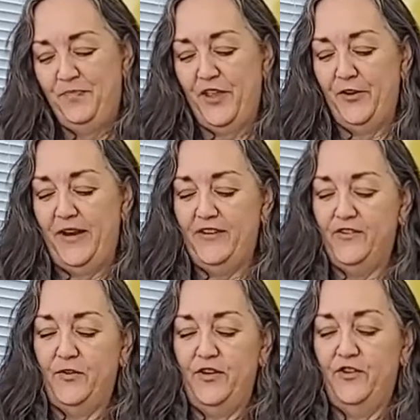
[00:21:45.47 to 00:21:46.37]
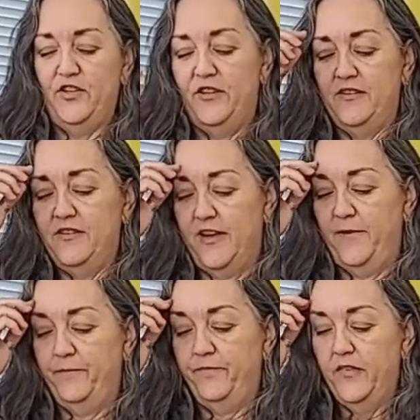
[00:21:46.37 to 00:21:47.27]
All right, so here she is
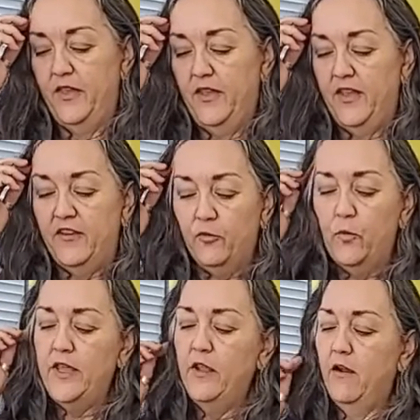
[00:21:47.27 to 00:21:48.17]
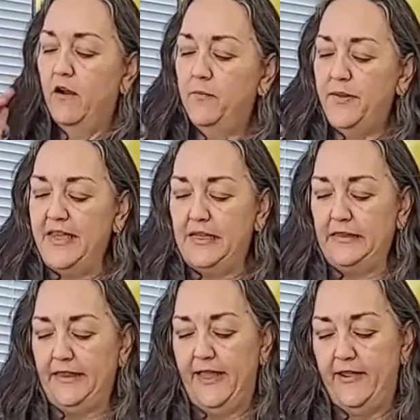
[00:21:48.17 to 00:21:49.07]
saying, if we are
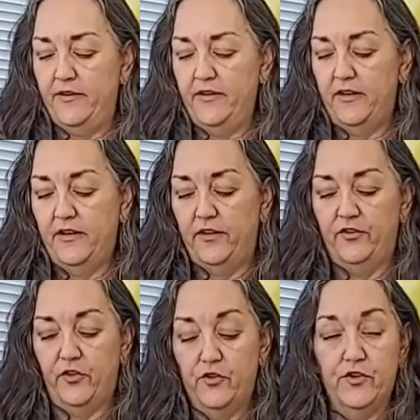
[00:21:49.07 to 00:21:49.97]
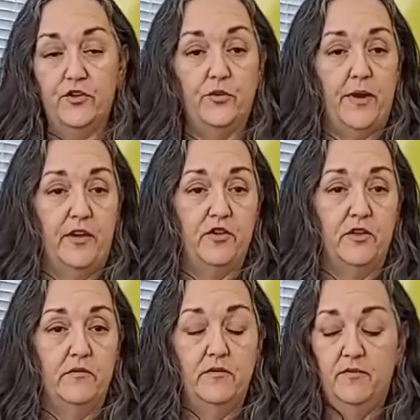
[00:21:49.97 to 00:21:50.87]
being led in a certain
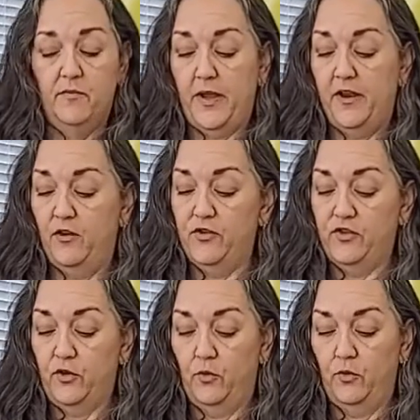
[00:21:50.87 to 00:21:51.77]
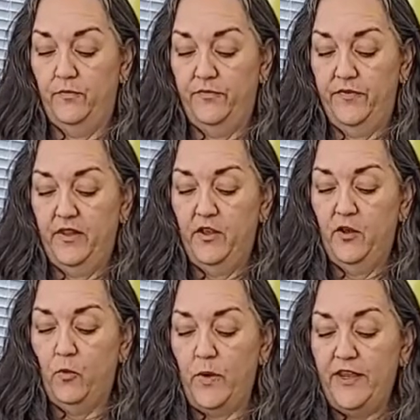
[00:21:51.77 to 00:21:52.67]
direction by our soul,
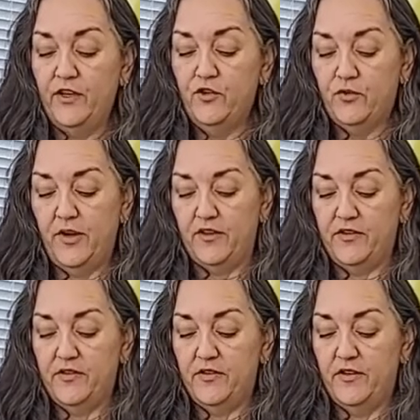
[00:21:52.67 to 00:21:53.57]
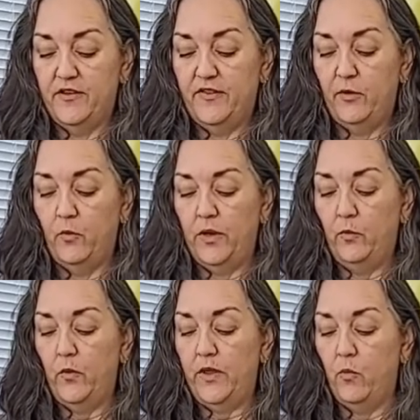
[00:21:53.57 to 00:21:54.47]
we can trust that
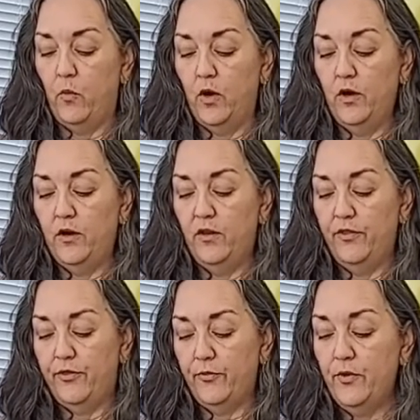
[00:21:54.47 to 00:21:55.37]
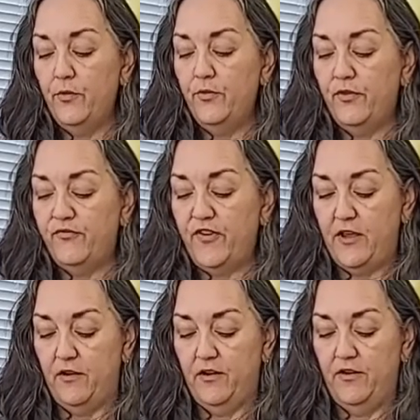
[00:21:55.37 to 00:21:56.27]
when we work through the
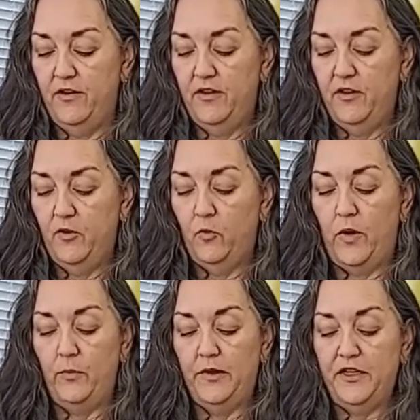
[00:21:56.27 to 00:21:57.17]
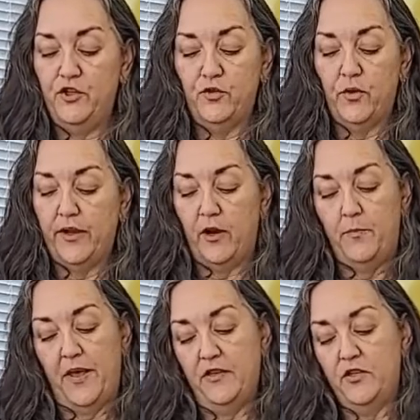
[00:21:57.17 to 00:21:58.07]
fear, we will enjoy our
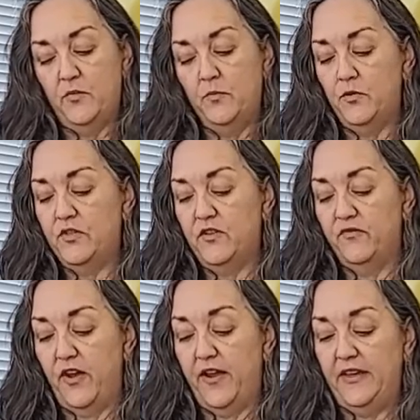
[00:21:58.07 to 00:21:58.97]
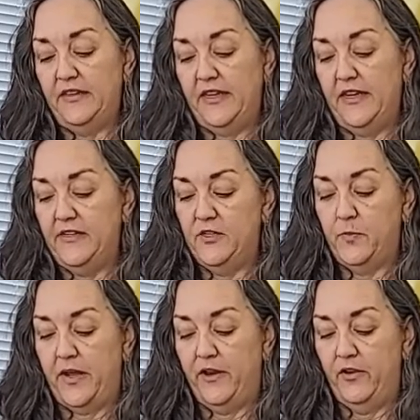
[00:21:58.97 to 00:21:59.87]
best, most divinely
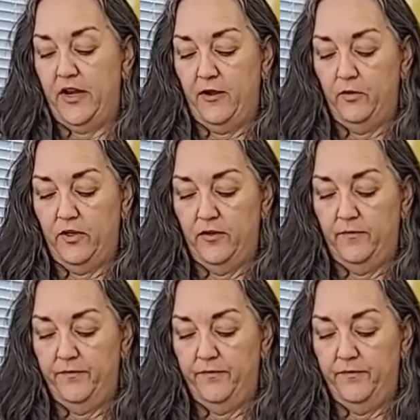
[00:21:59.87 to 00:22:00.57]
inspired outcome.